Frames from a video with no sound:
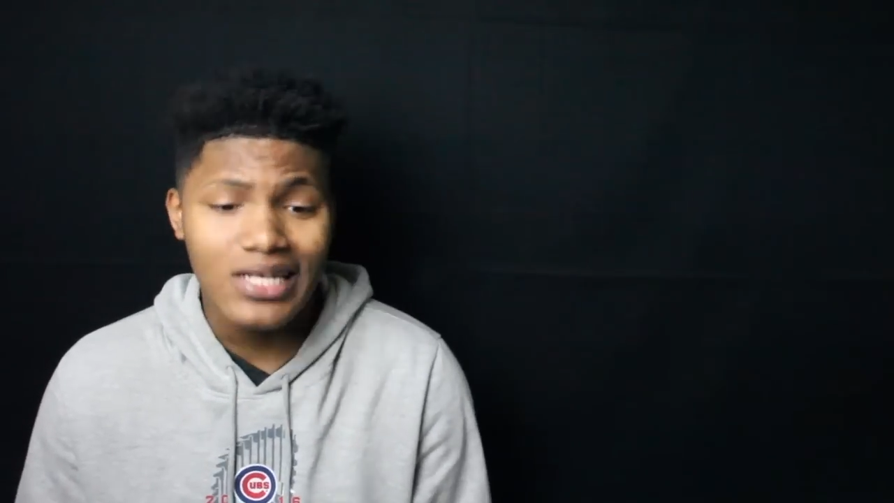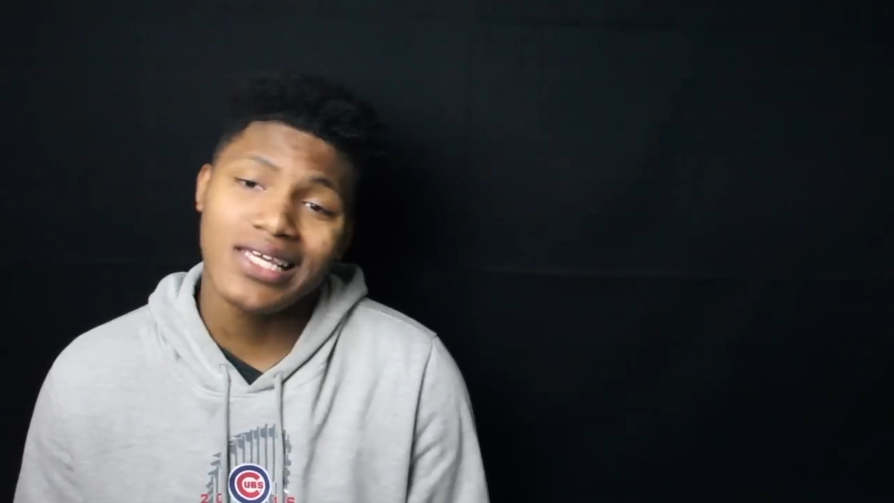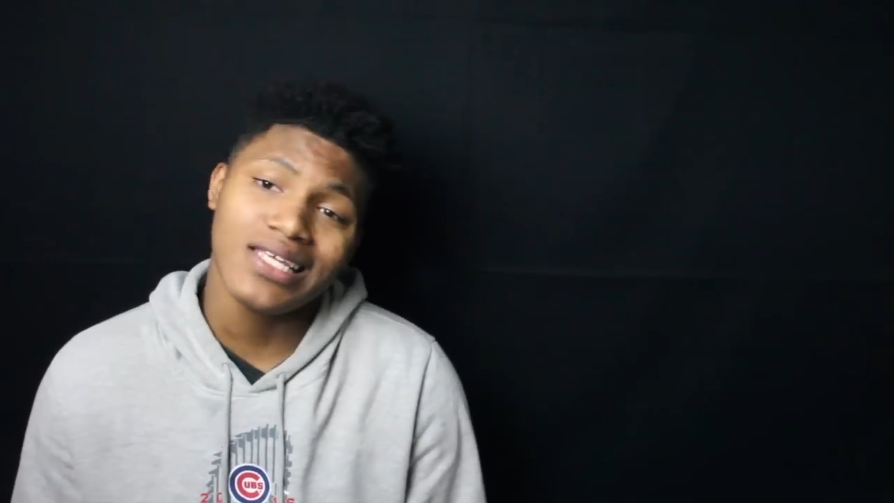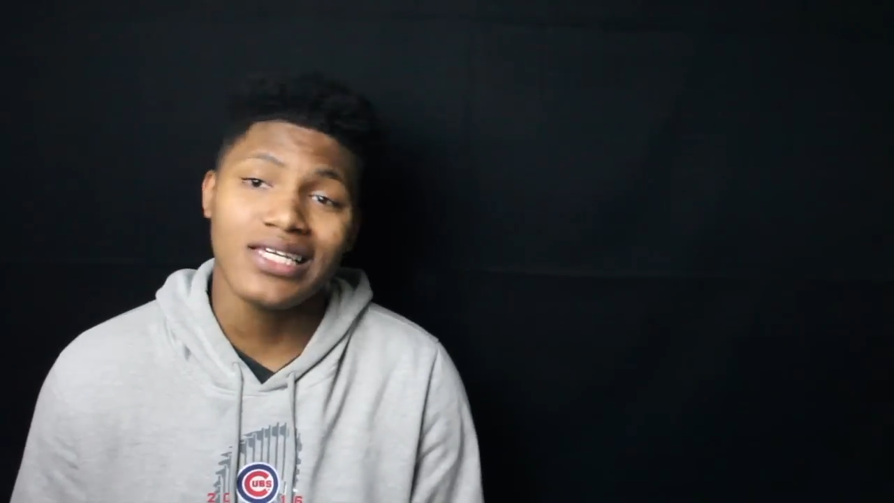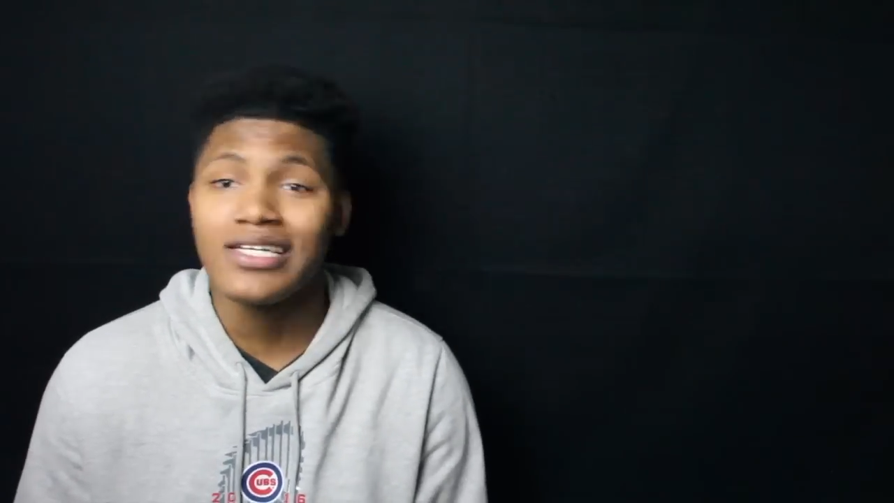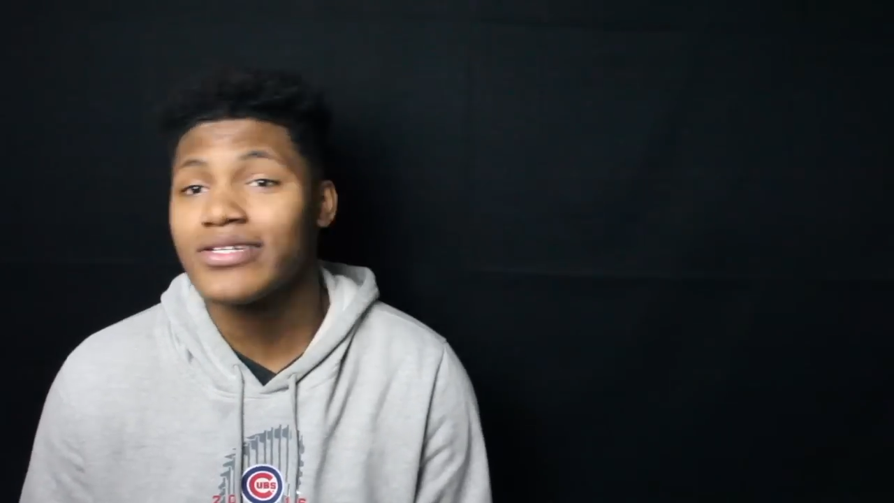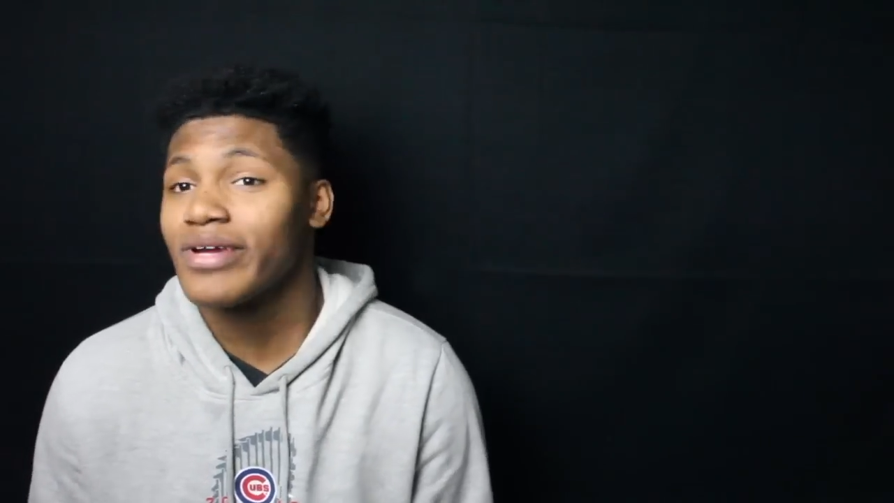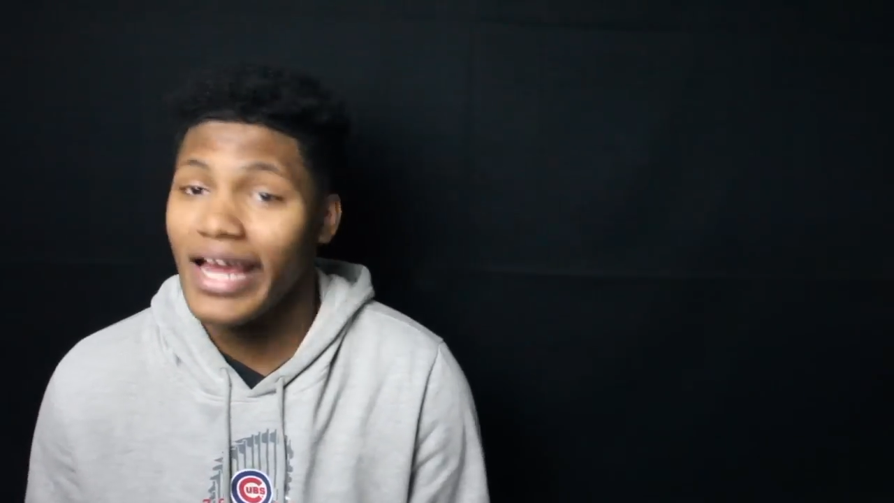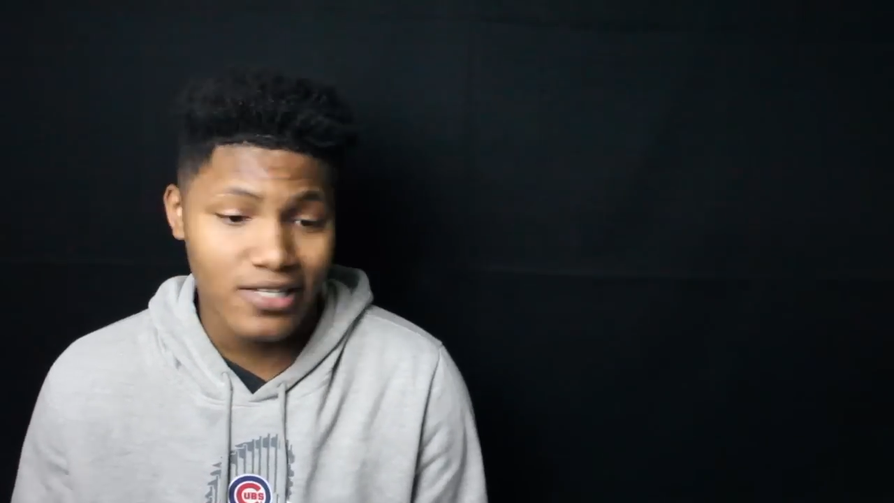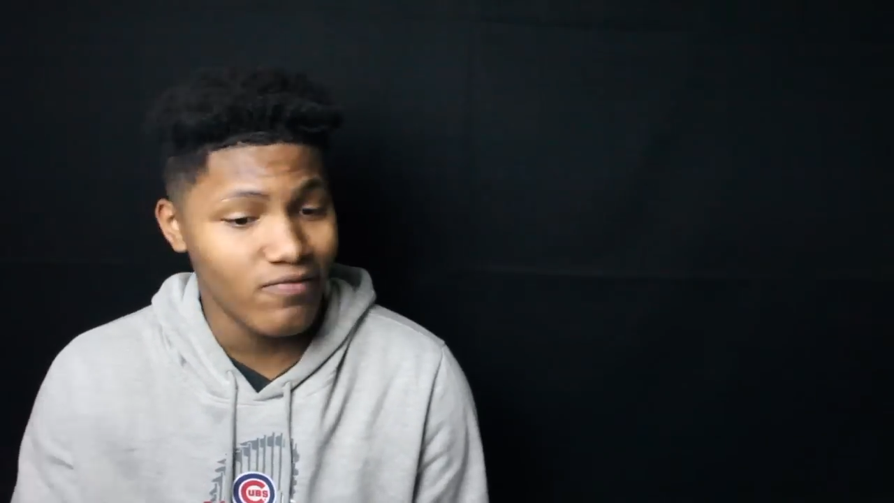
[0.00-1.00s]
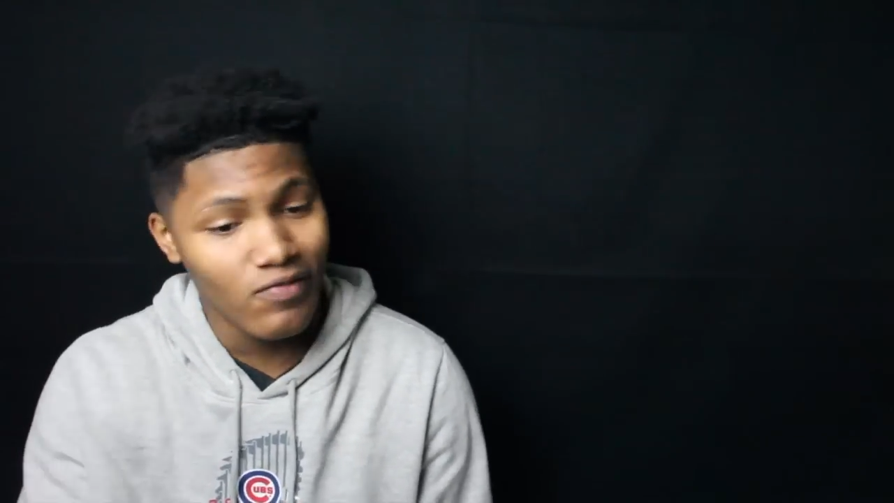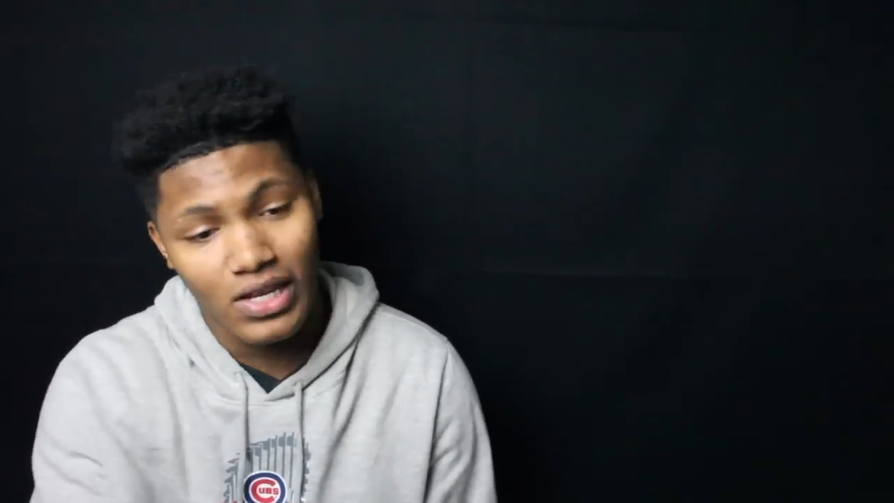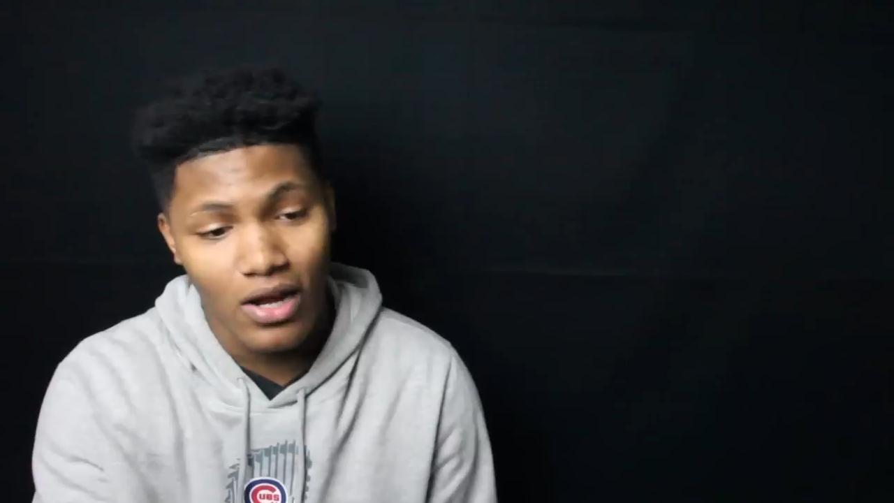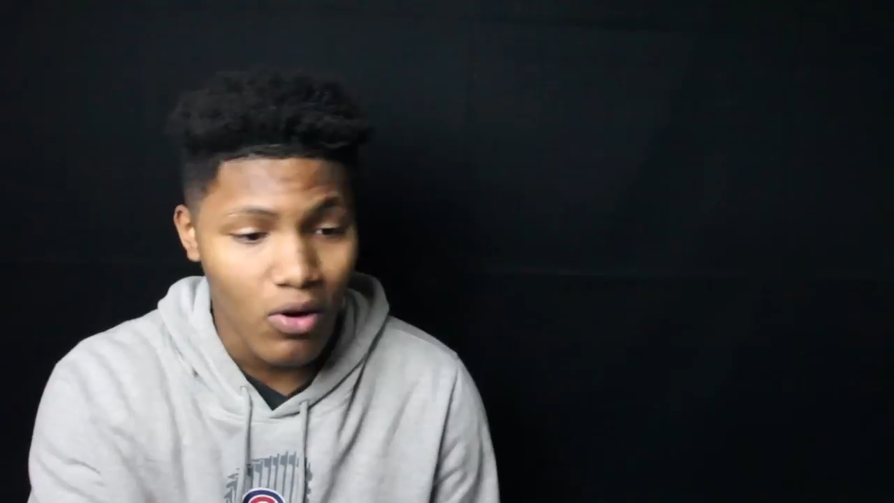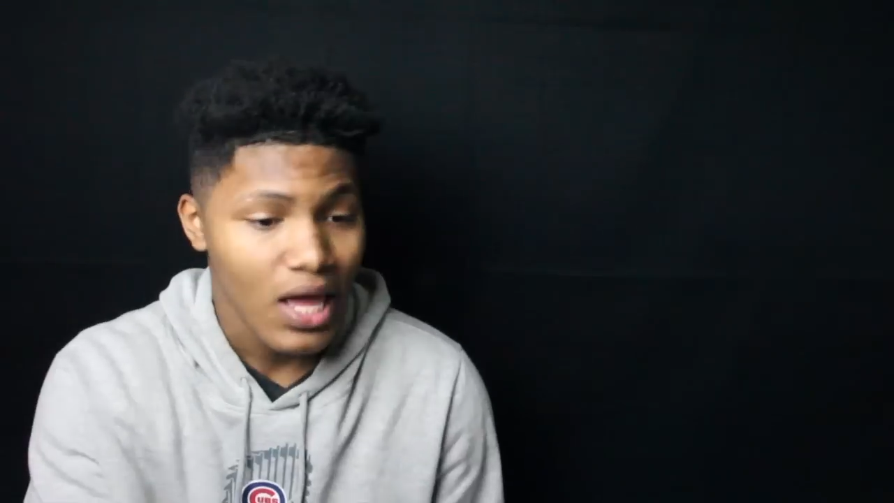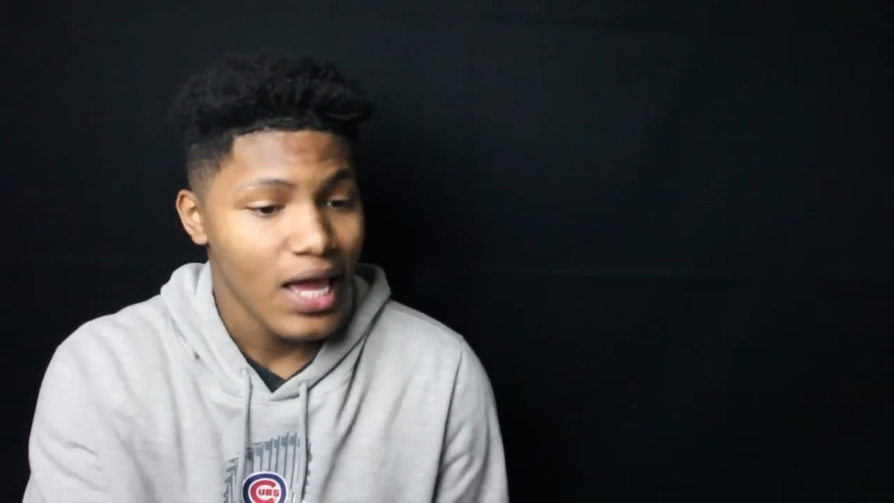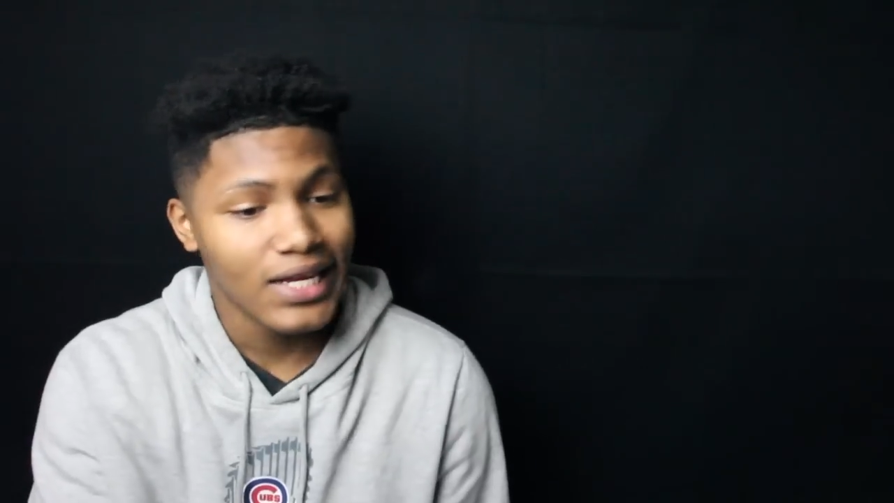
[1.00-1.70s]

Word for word: Let's get into this reaction video.